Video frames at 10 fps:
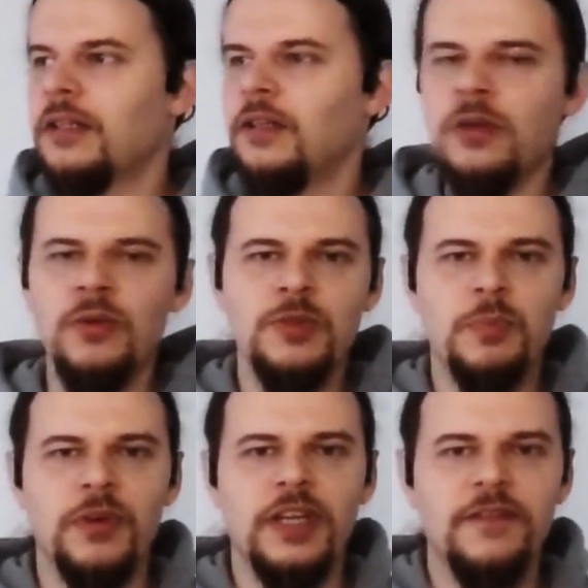news
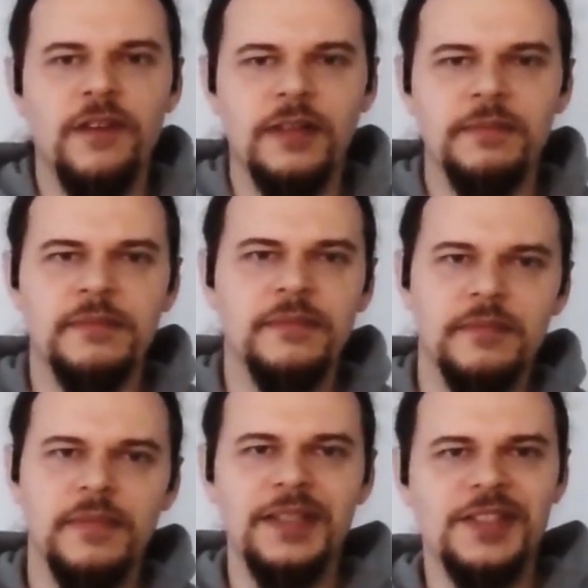brief on
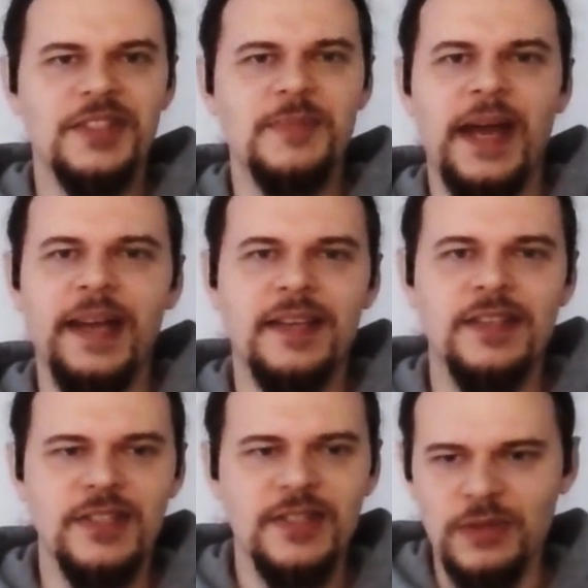malicious
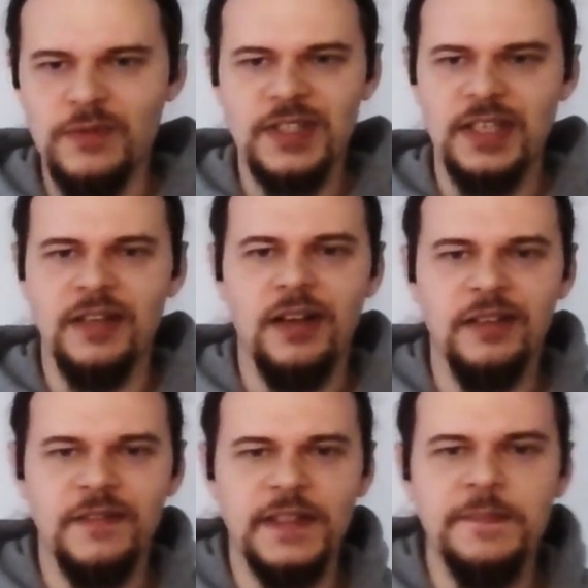packages. You've seen
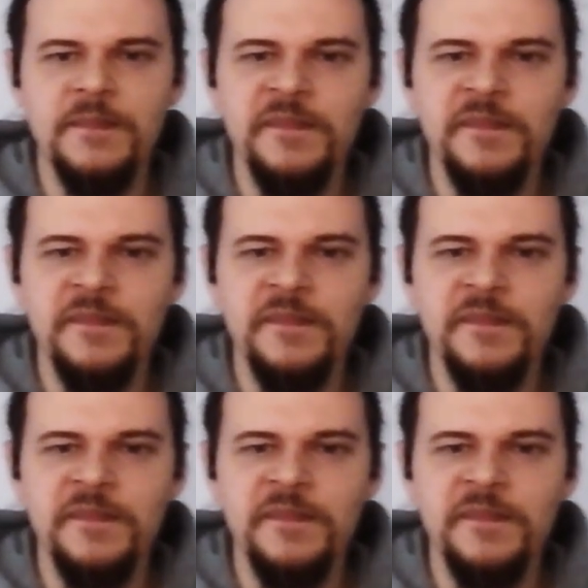all of it.